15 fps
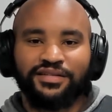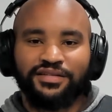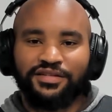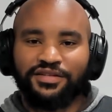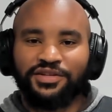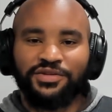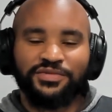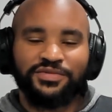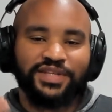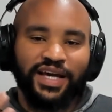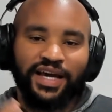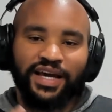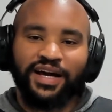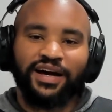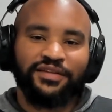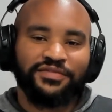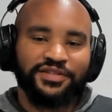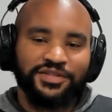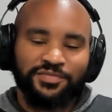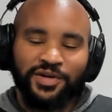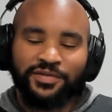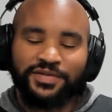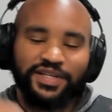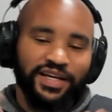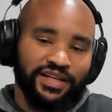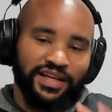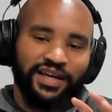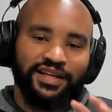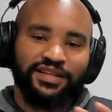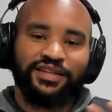use AI for this purpose.
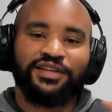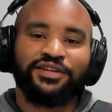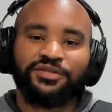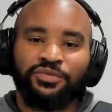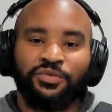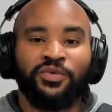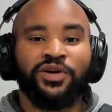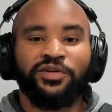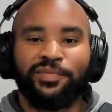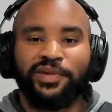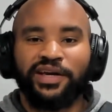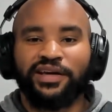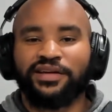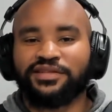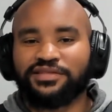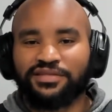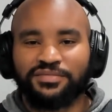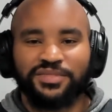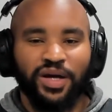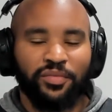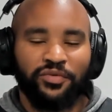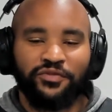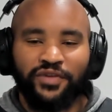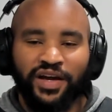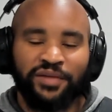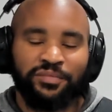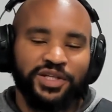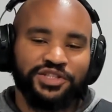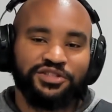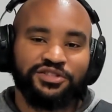And there will be some type of
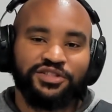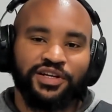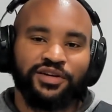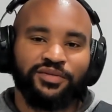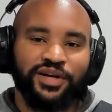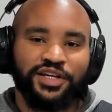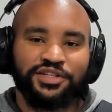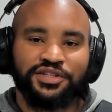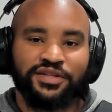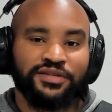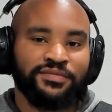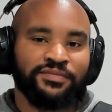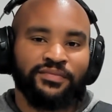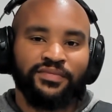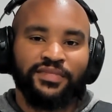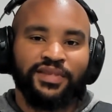image generation